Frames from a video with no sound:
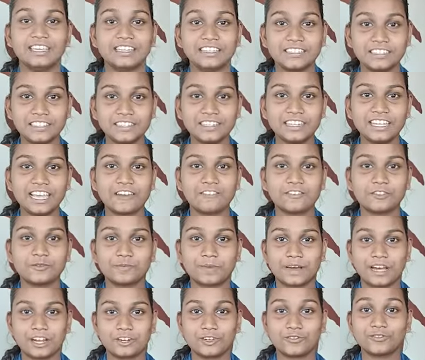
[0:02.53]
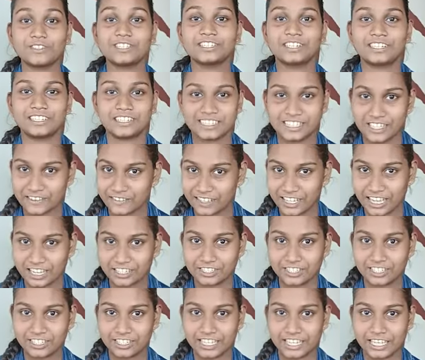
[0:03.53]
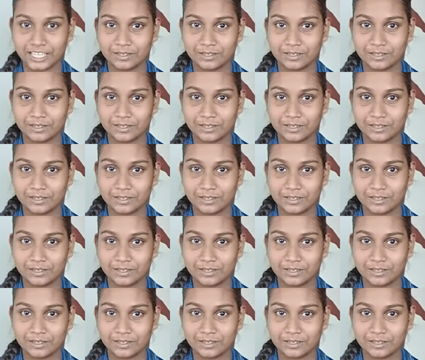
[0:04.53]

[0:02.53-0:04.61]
Recently, I was part of the 37 National